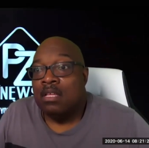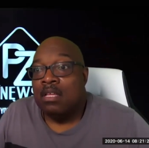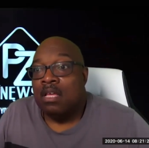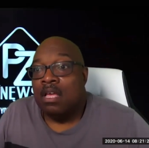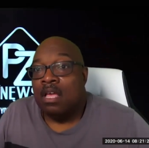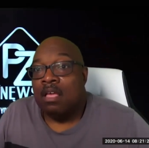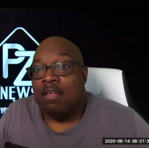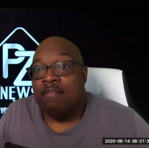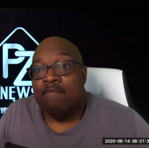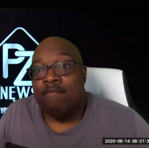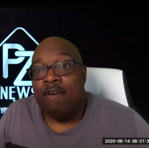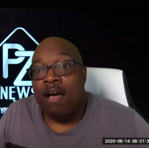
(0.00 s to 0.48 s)

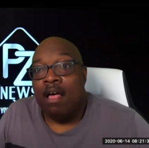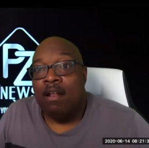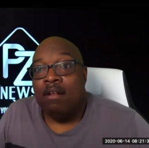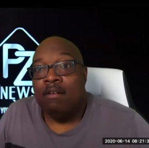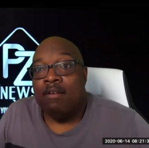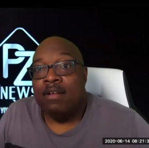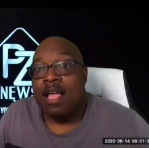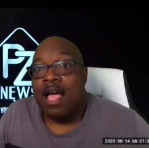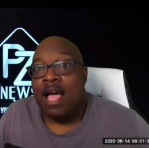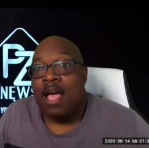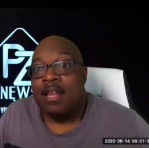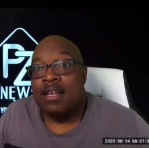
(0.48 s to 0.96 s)
and follow
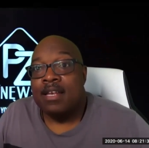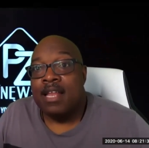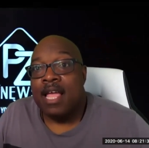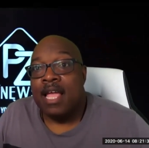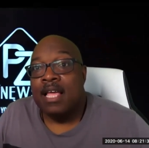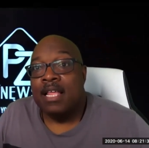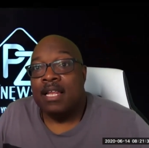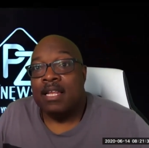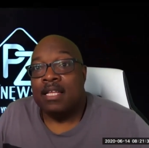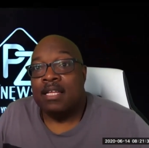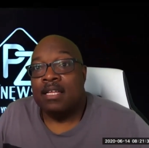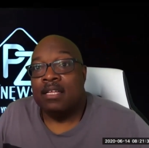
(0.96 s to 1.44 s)
God
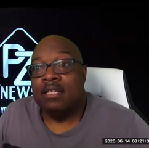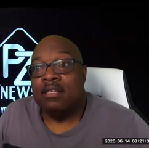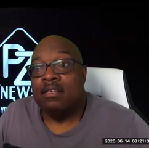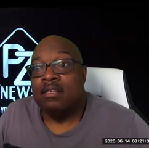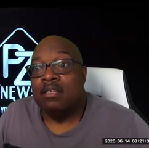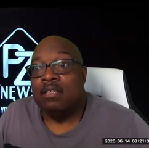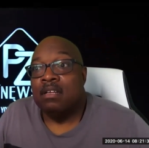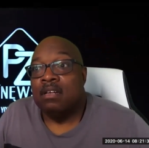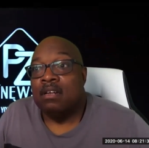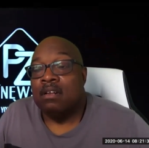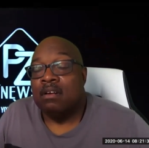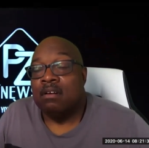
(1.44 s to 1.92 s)
daily.
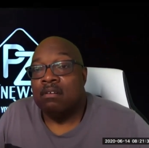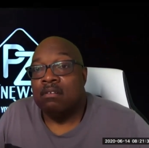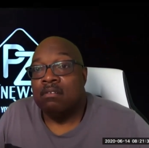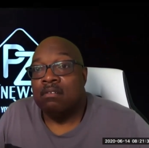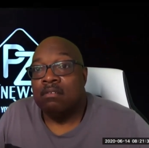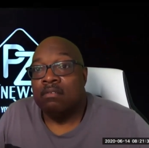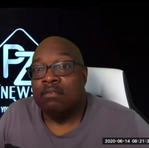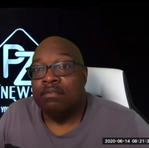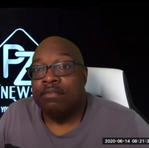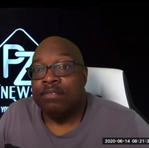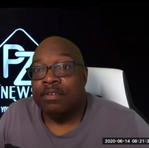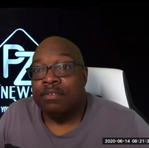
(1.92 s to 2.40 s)
You know,
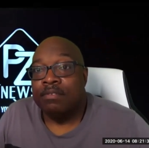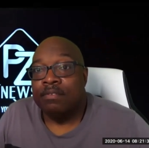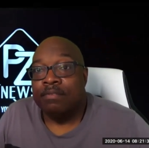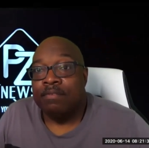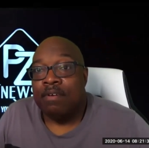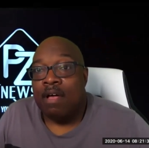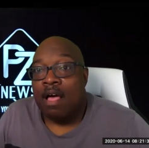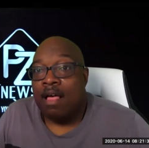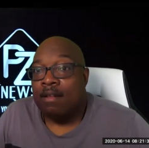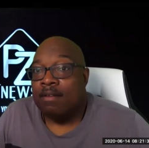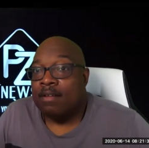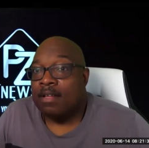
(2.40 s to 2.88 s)

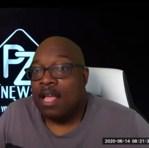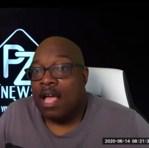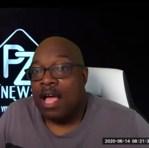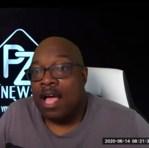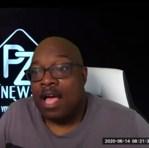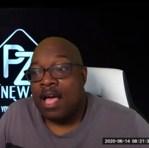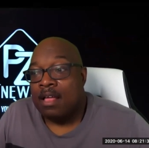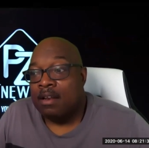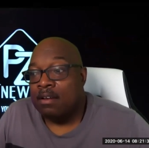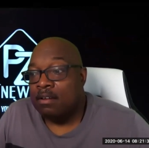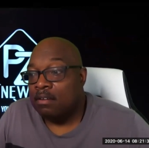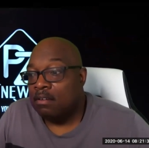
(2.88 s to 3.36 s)
follow
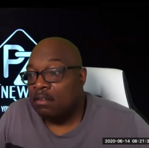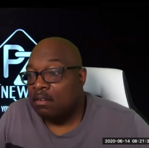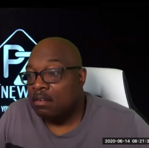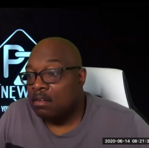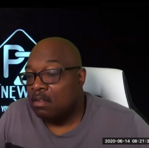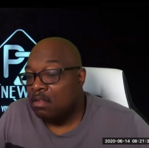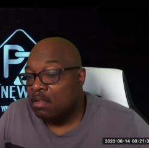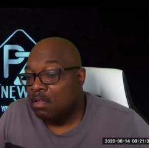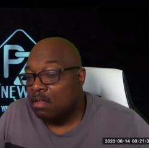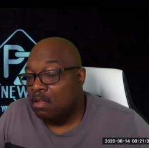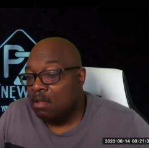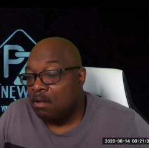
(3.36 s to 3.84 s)
God
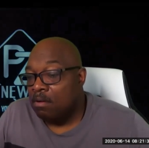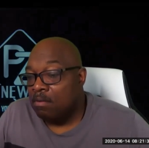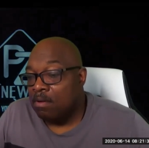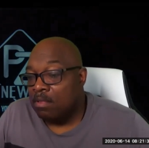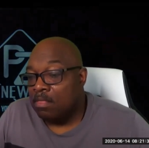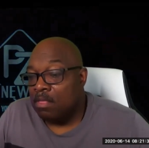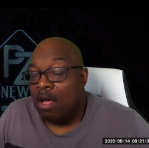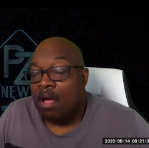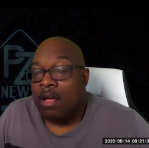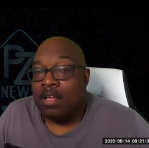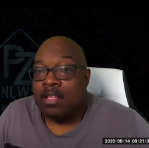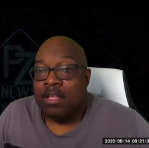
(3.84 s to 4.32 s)
with
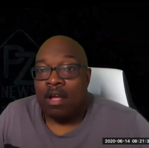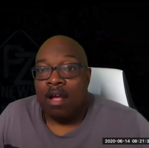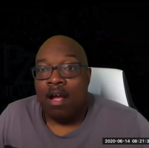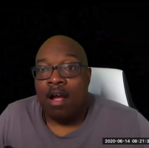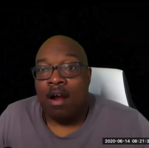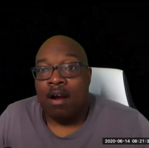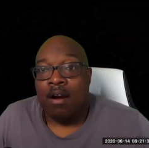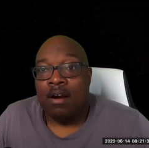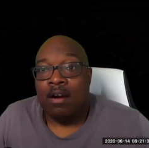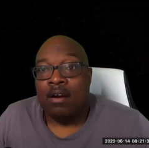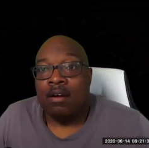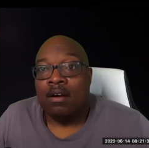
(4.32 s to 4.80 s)
all your
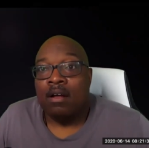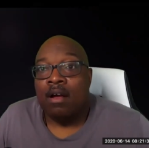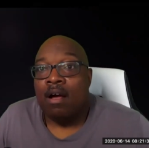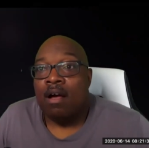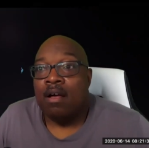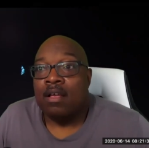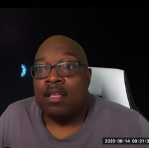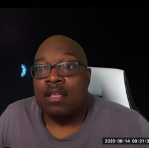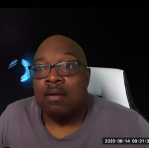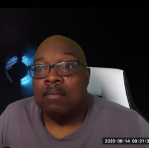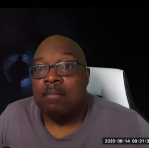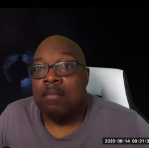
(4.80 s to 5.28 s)
heart, all
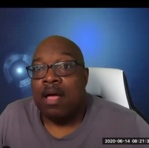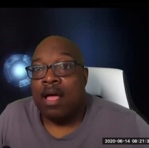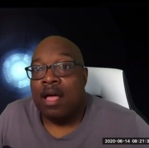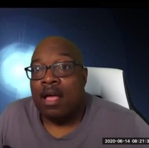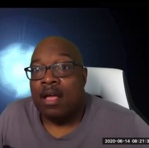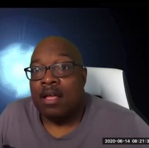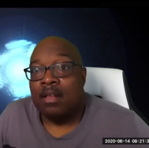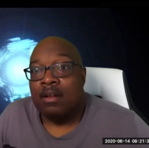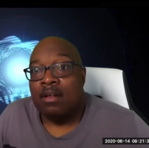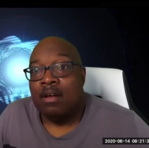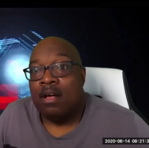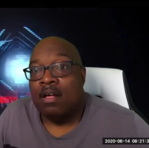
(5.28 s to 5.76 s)
your
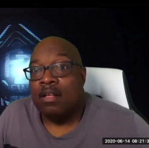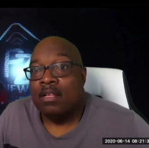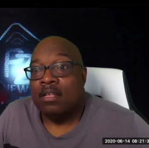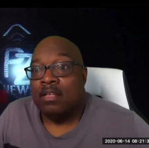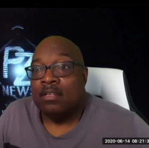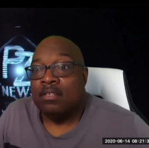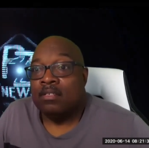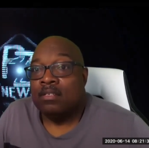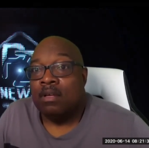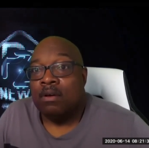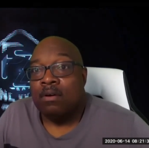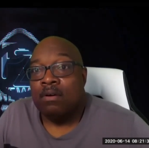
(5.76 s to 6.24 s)
mind, all your
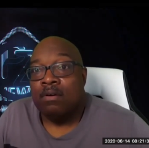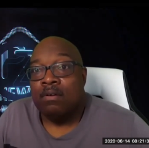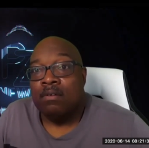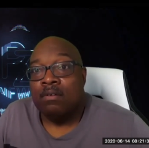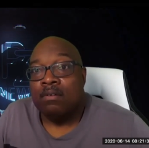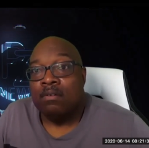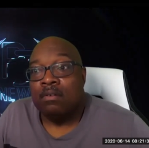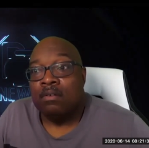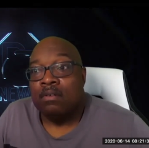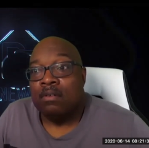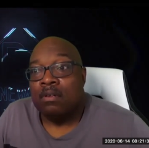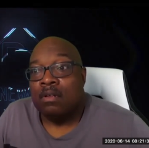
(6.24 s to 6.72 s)
soul,
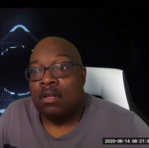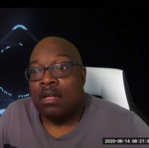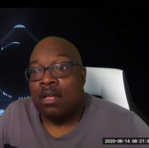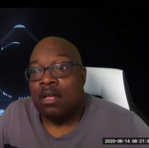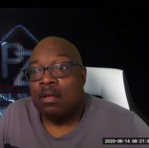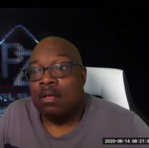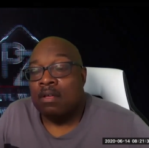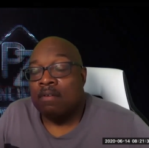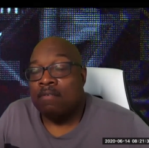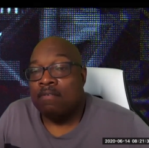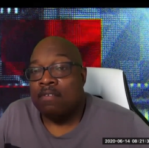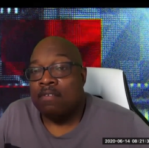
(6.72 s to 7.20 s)
uh,
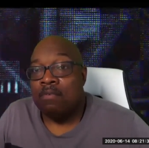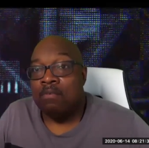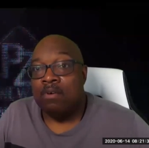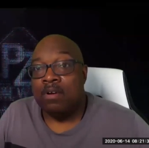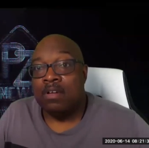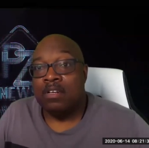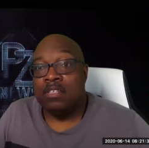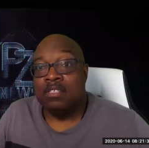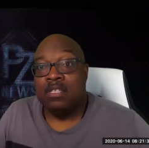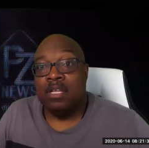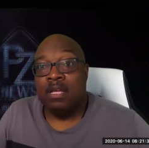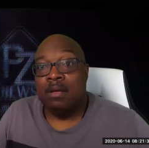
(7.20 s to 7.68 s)
if you want
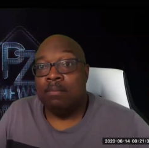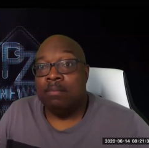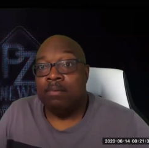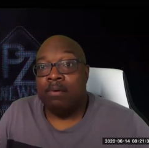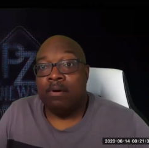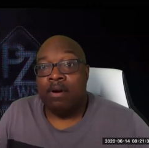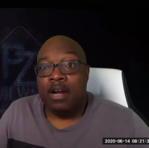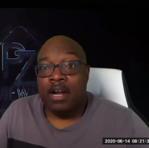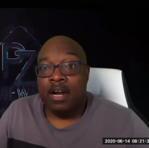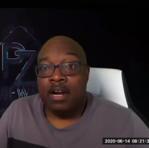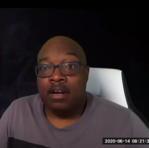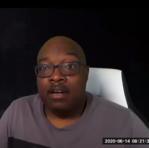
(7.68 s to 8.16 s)
to say a
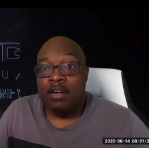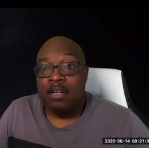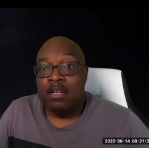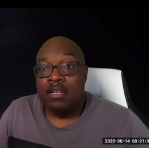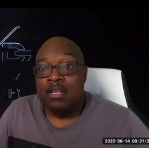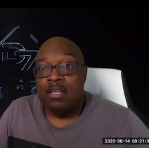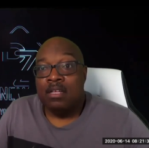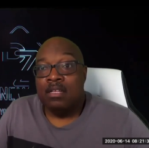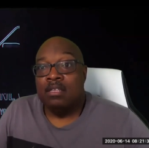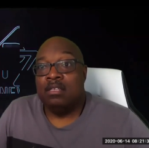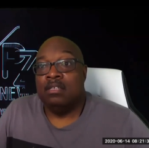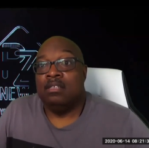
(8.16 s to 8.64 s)
prayer
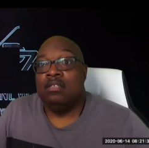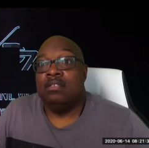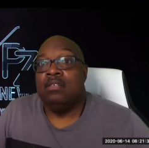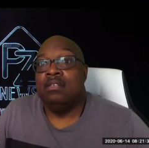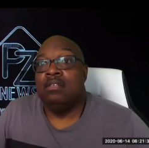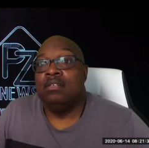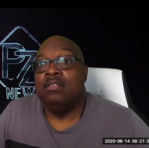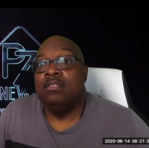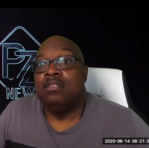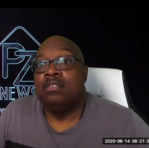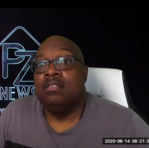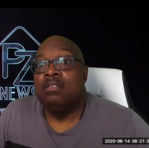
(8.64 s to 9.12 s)
to,
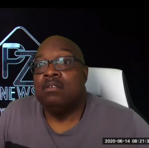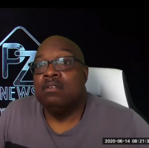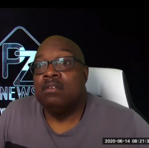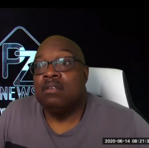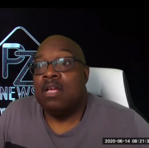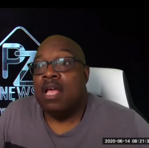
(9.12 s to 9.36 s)
to